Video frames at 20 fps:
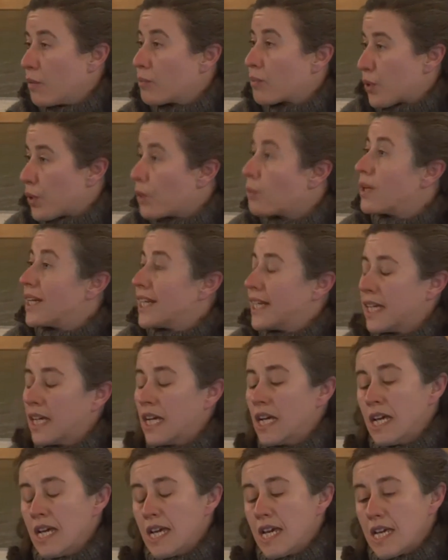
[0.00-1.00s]
probably
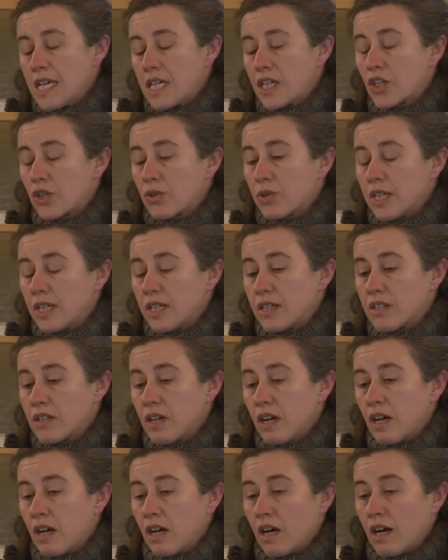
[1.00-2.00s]
increase
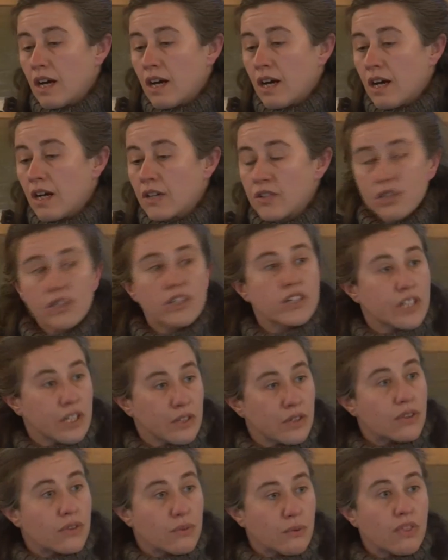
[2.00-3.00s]

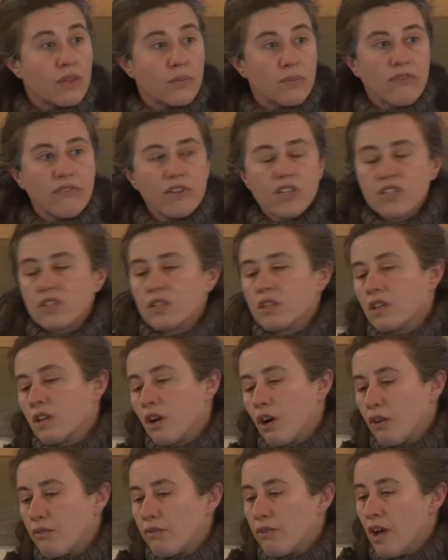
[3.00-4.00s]
turnout through the provision
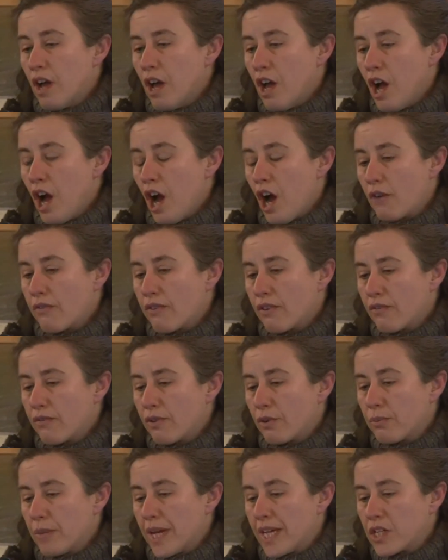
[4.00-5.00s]
of
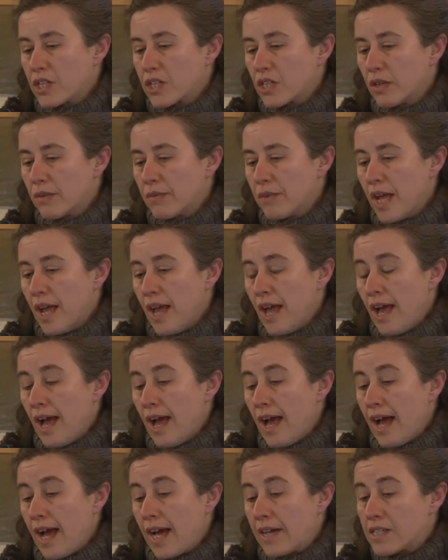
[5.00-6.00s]
information.
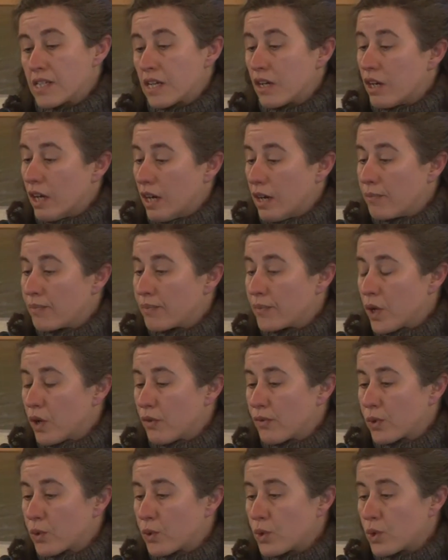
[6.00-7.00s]
And
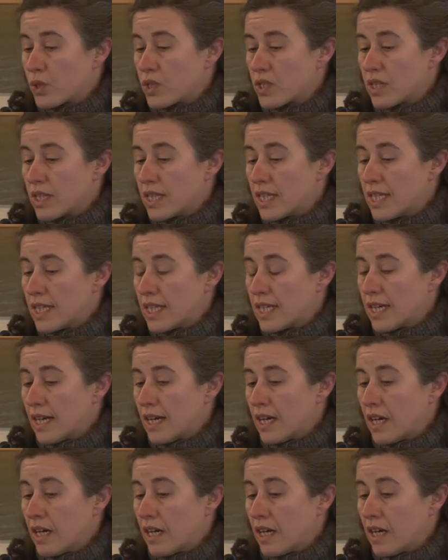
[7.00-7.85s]
of course, the